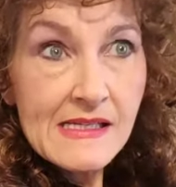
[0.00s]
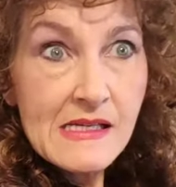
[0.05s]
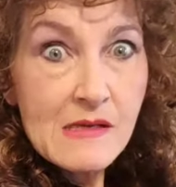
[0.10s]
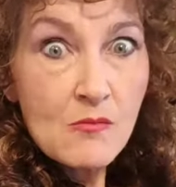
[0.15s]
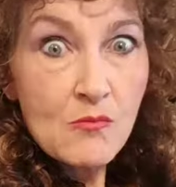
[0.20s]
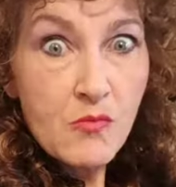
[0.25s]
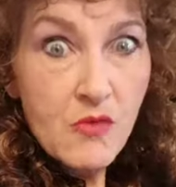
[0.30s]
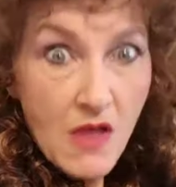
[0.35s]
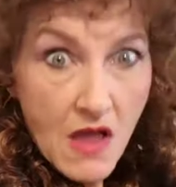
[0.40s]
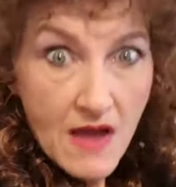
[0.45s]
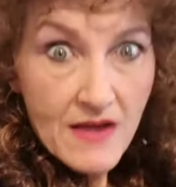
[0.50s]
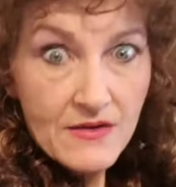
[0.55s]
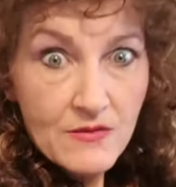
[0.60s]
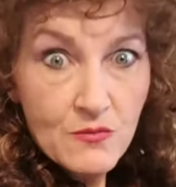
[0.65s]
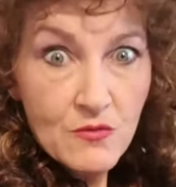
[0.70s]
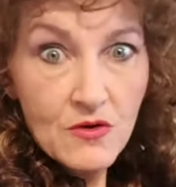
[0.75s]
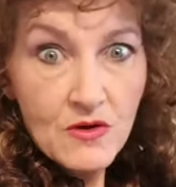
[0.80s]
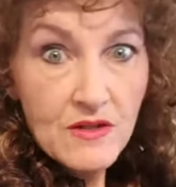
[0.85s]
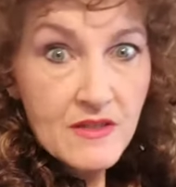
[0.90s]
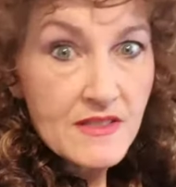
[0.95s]
Blonde
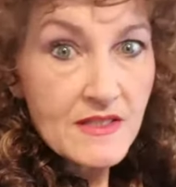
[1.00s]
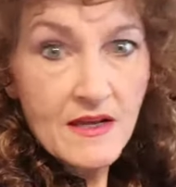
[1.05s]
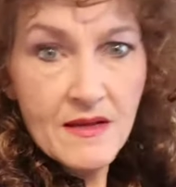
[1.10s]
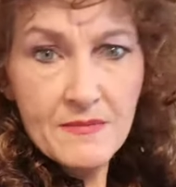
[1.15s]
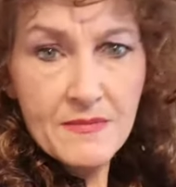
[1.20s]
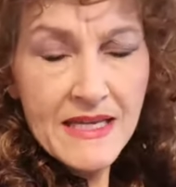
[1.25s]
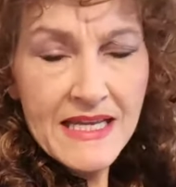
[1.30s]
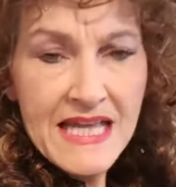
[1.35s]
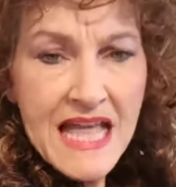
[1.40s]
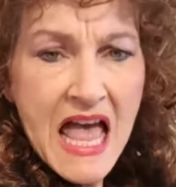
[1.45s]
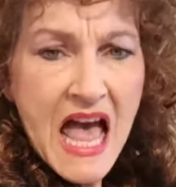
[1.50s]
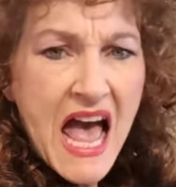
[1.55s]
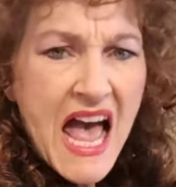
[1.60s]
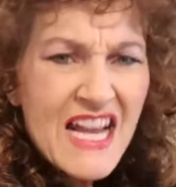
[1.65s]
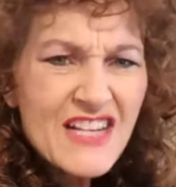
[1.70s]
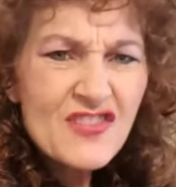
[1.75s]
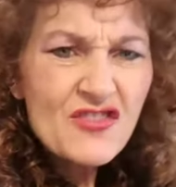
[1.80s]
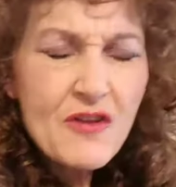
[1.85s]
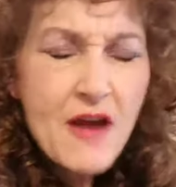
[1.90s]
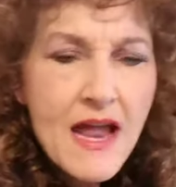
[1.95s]
works on me. I
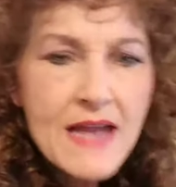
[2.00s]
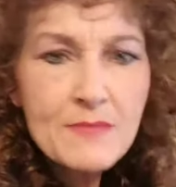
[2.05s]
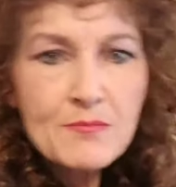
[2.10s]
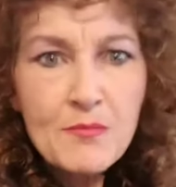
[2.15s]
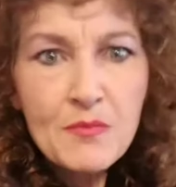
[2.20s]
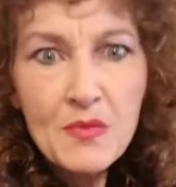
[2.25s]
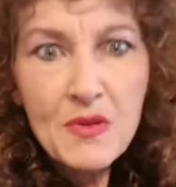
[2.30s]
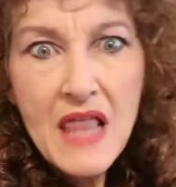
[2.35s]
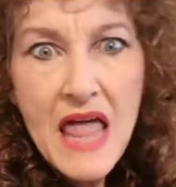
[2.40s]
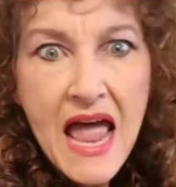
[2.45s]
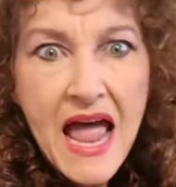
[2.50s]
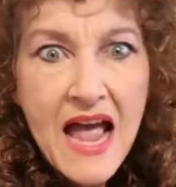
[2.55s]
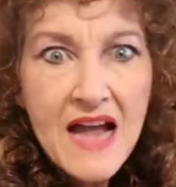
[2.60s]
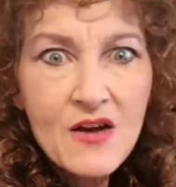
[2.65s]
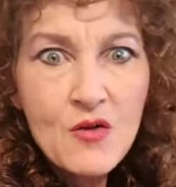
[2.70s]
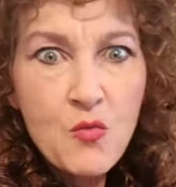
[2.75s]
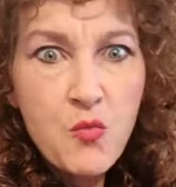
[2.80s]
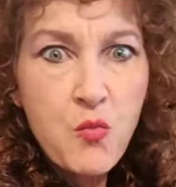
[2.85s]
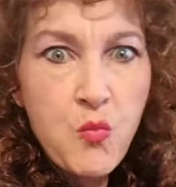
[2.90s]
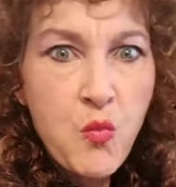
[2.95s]
tried
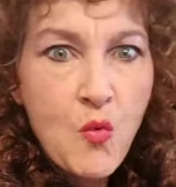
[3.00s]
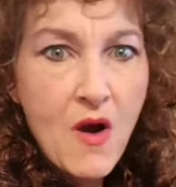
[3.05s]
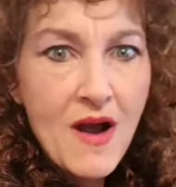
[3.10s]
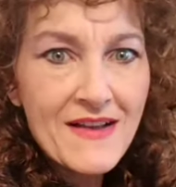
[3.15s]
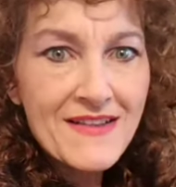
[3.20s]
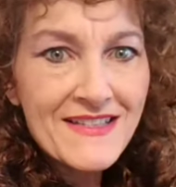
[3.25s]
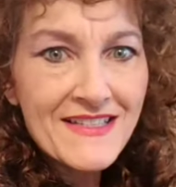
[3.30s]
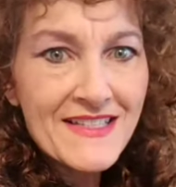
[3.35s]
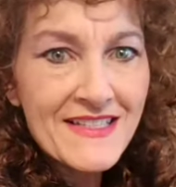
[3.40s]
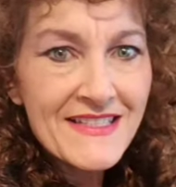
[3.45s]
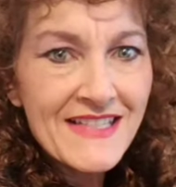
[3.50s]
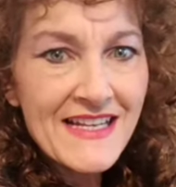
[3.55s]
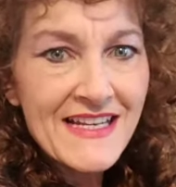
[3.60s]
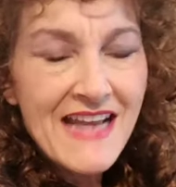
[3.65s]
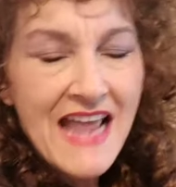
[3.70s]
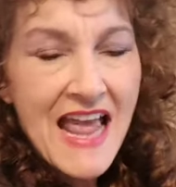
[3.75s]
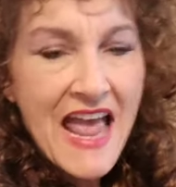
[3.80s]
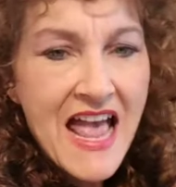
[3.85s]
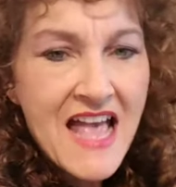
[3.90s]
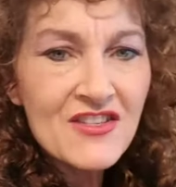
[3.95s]
black once,
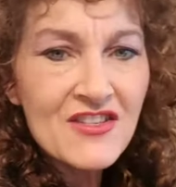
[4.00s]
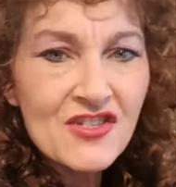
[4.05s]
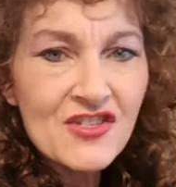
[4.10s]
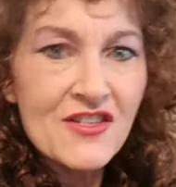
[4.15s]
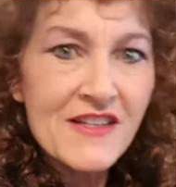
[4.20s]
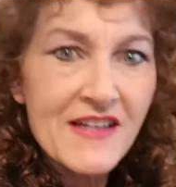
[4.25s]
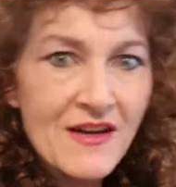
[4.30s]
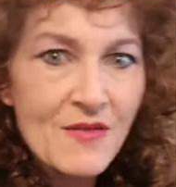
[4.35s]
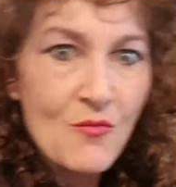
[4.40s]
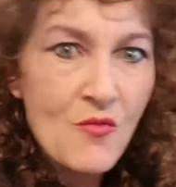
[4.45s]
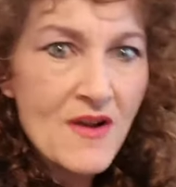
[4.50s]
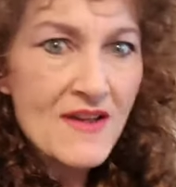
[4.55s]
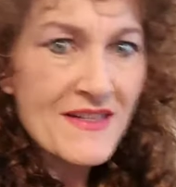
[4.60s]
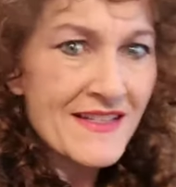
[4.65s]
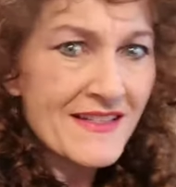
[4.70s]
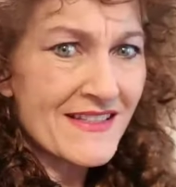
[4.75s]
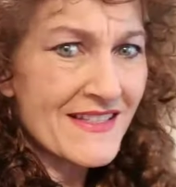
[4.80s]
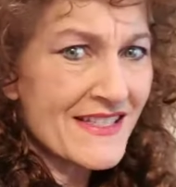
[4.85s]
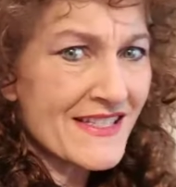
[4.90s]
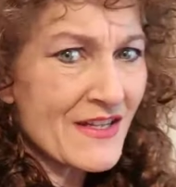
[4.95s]
and actually it
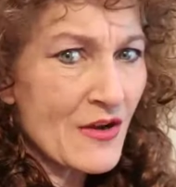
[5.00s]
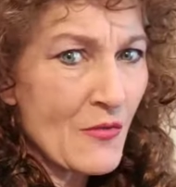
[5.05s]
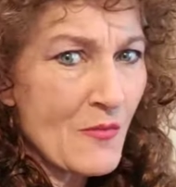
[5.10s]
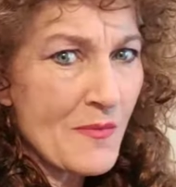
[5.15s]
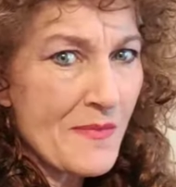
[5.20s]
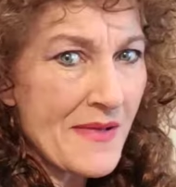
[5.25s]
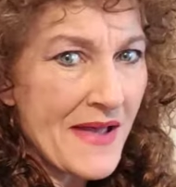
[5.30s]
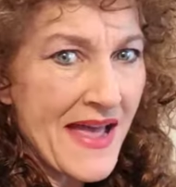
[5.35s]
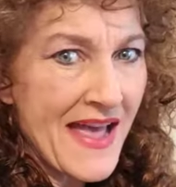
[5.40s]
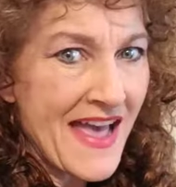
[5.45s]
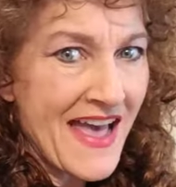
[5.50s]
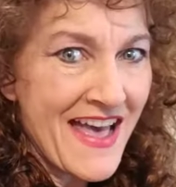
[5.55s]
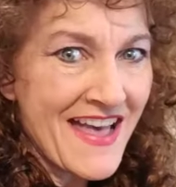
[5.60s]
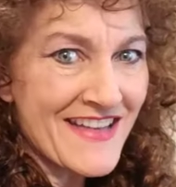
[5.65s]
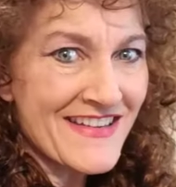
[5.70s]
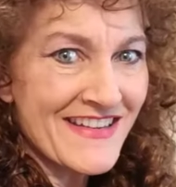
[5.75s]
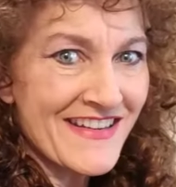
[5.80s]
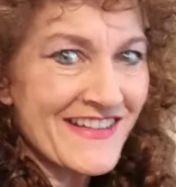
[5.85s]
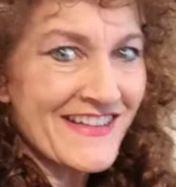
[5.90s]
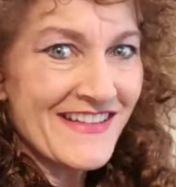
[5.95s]
wasn't so
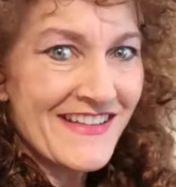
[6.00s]
bad.